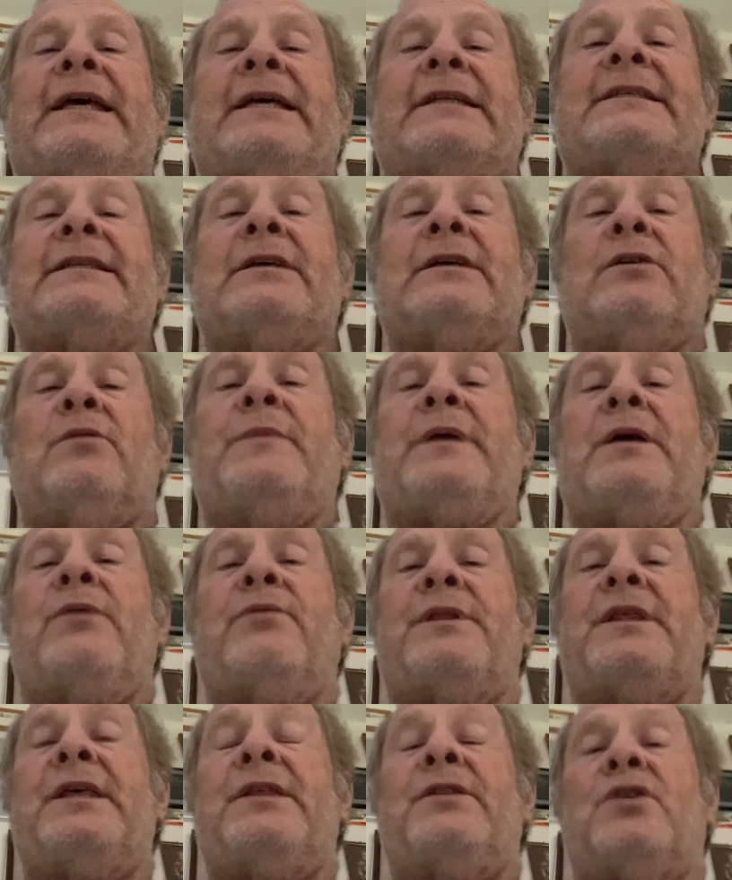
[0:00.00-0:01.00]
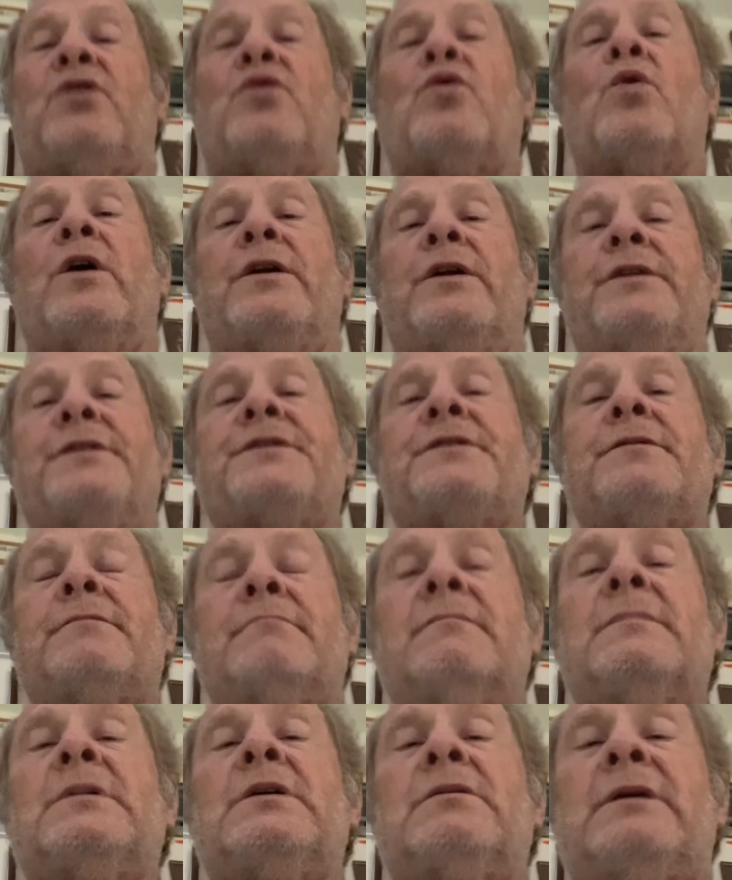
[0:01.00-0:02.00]
and still be within the chords,
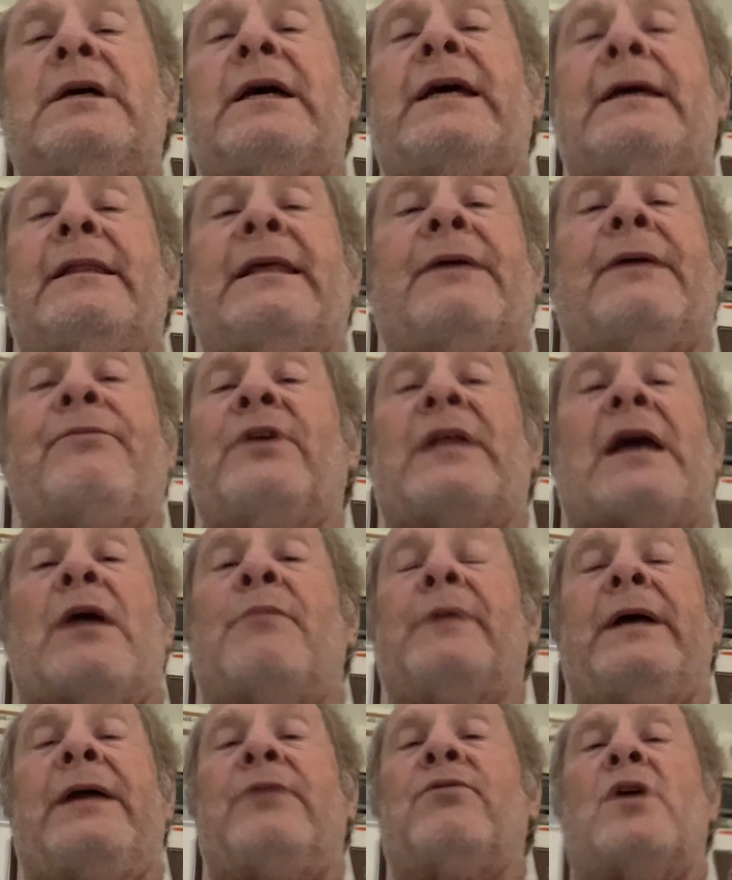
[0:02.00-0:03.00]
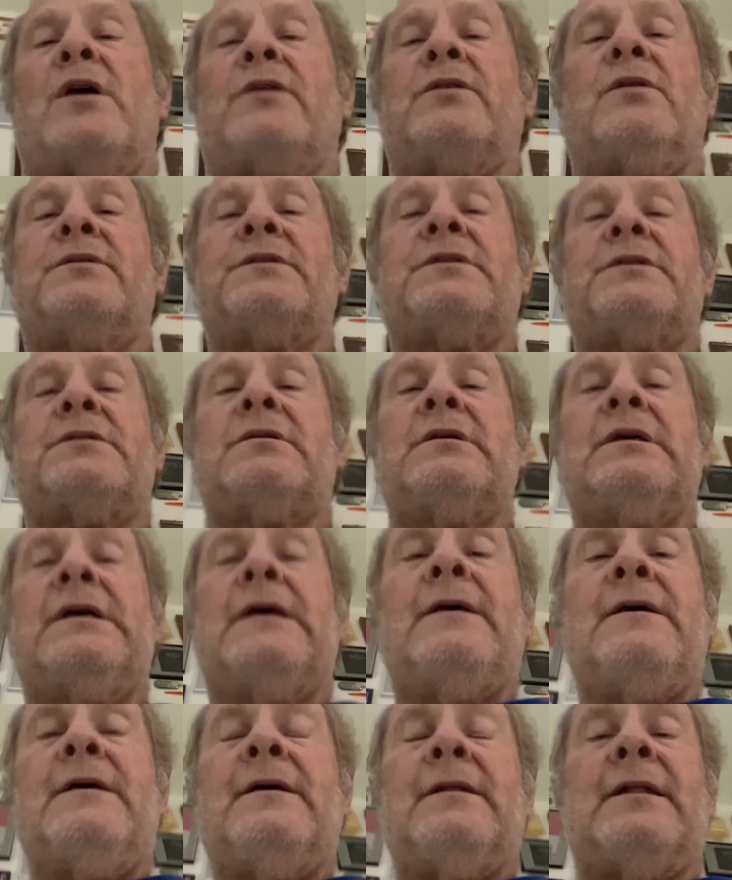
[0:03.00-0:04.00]
okay, and then without playing wrong notes.
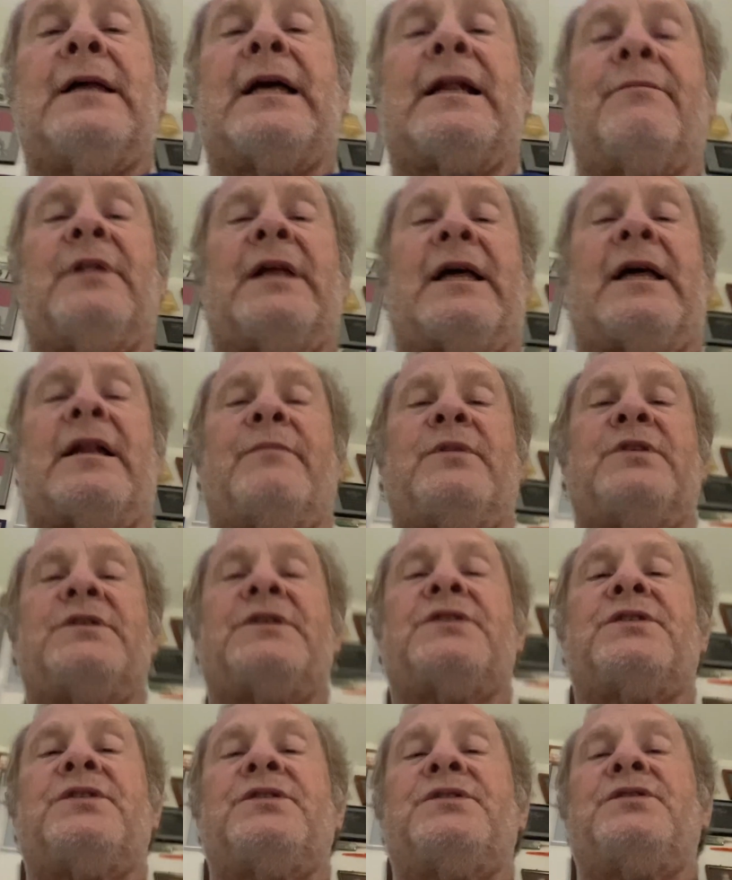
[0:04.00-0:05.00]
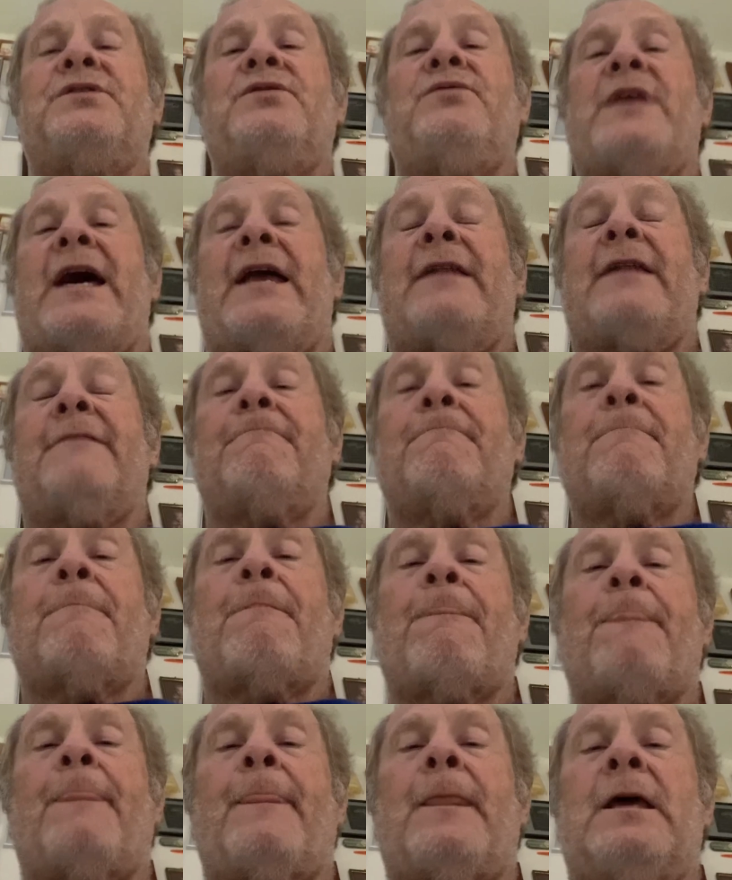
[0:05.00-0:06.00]
A lot of musicians do that,
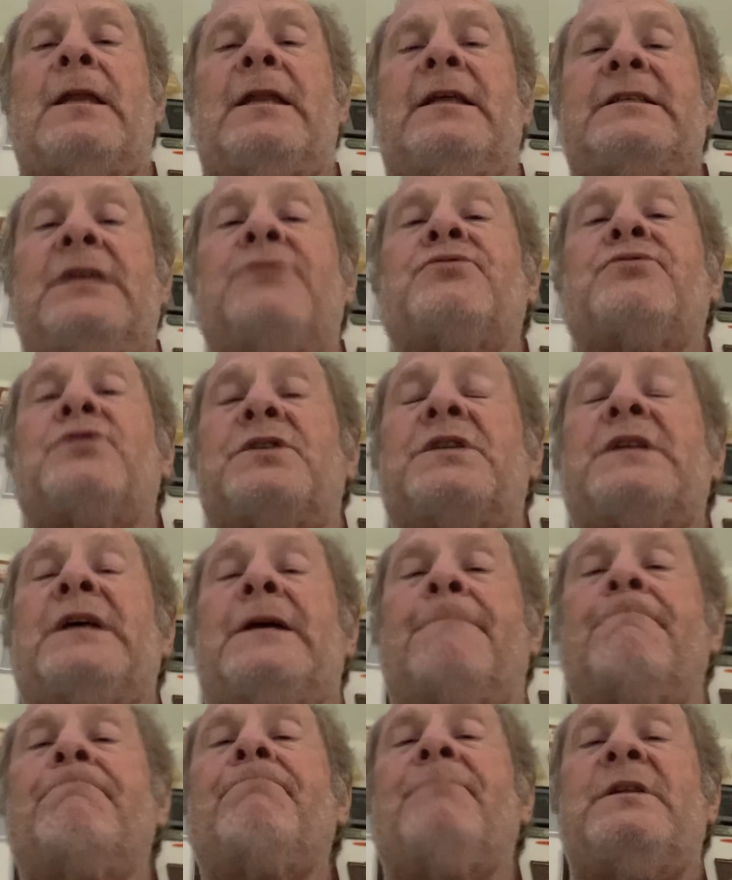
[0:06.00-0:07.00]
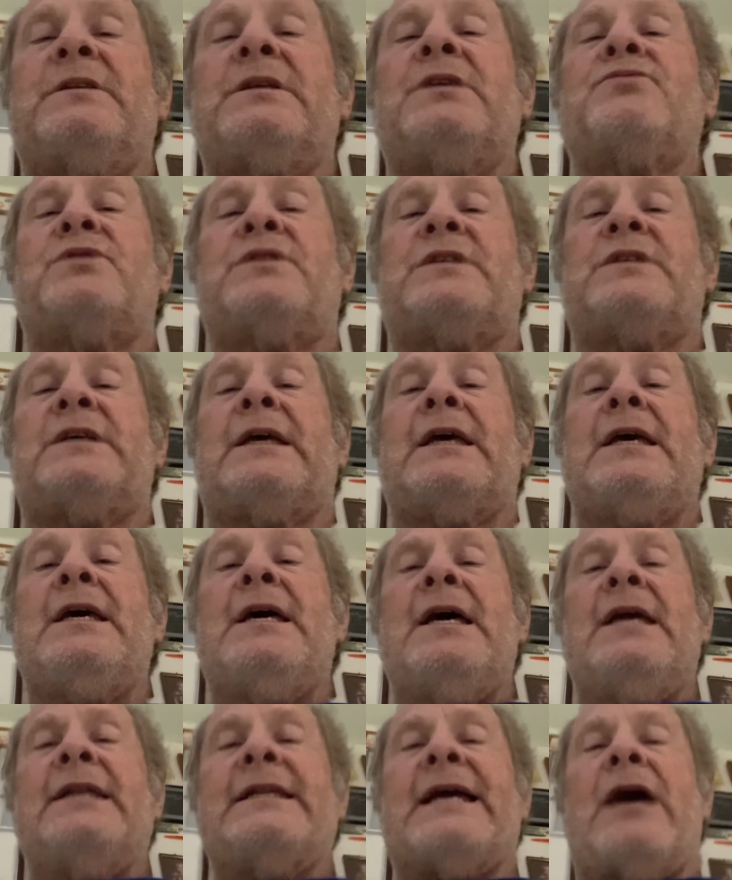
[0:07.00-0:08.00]
and it's interesting. It's
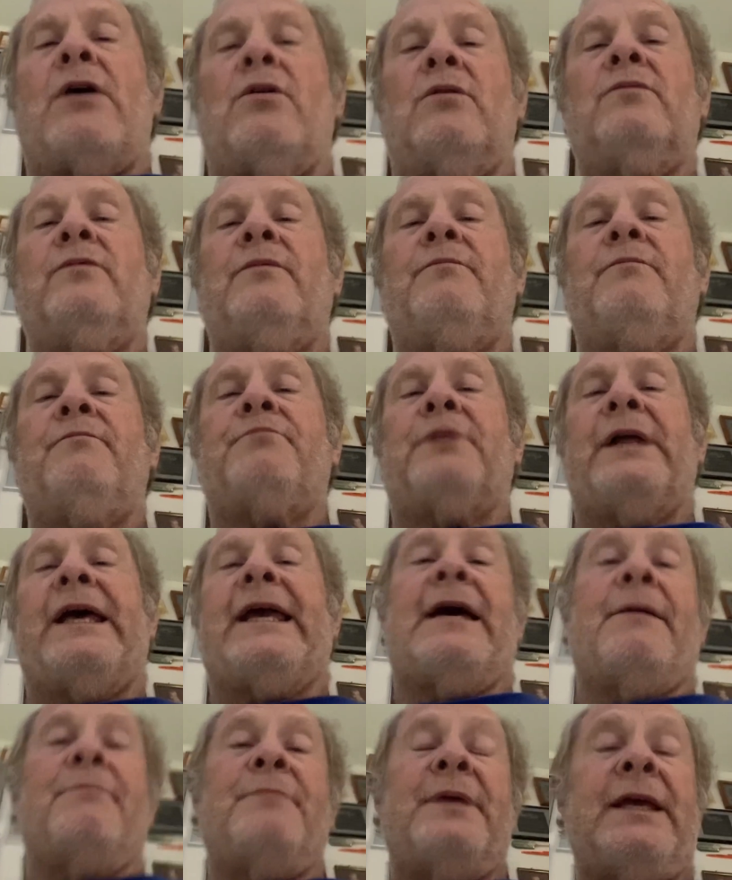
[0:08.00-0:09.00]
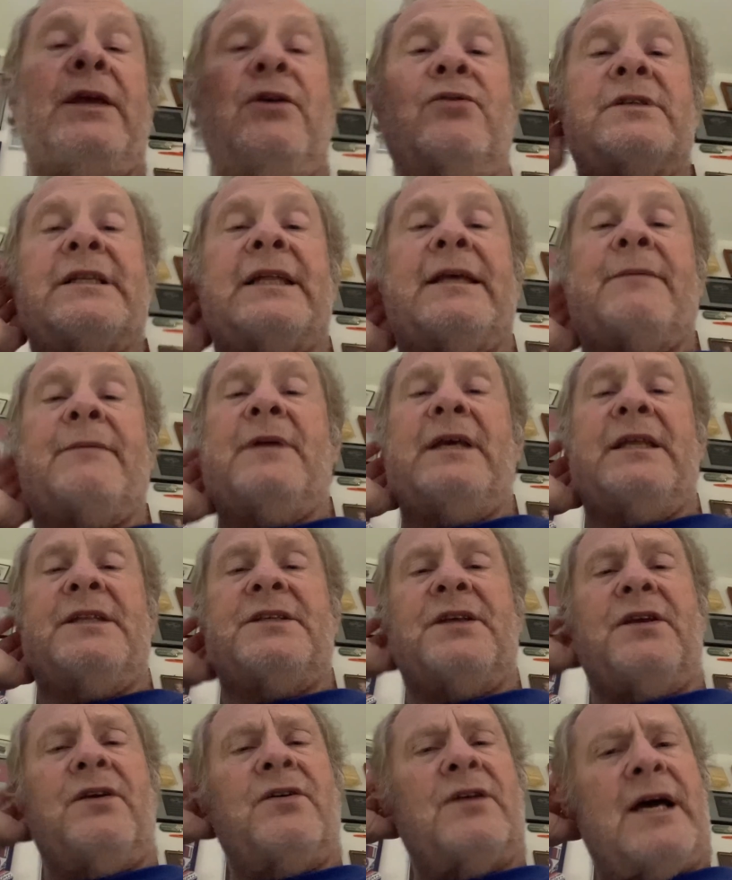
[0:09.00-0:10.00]
interesting. Now, playing ambiguously means
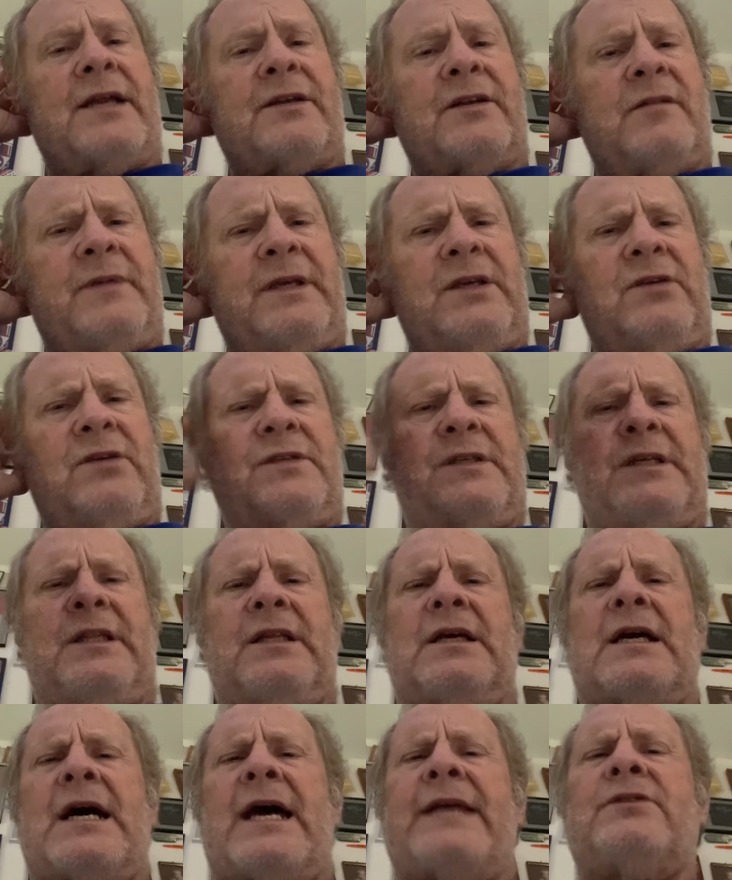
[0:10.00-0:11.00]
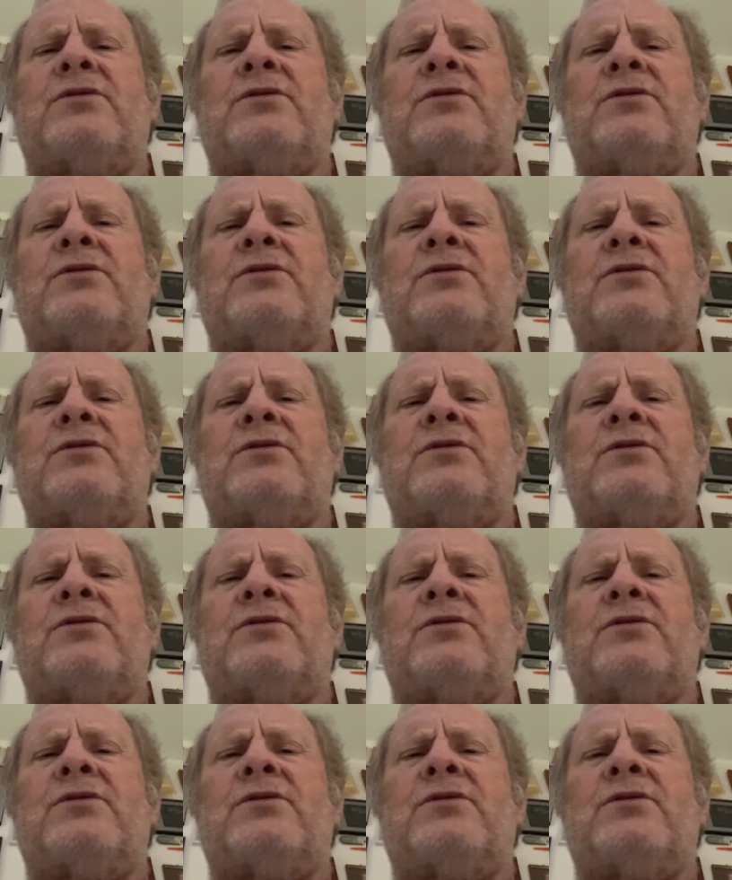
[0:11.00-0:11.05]
that you're not going to be using the guide